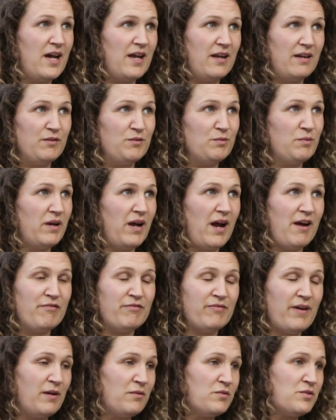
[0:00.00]
and I've
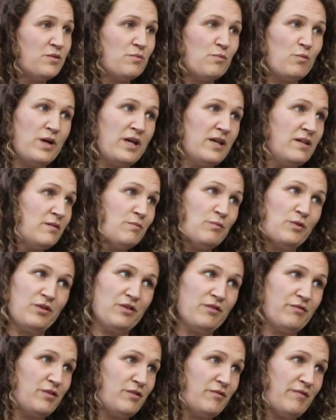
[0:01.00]
found some weird and
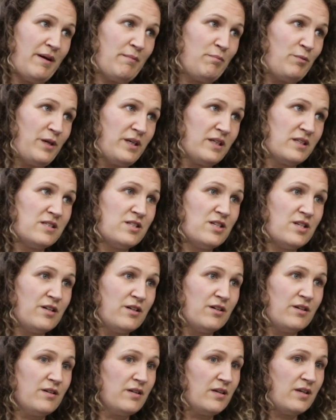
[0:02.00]
wonderful fabrics, you know,
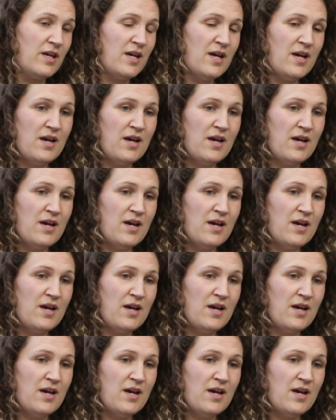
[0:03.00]
and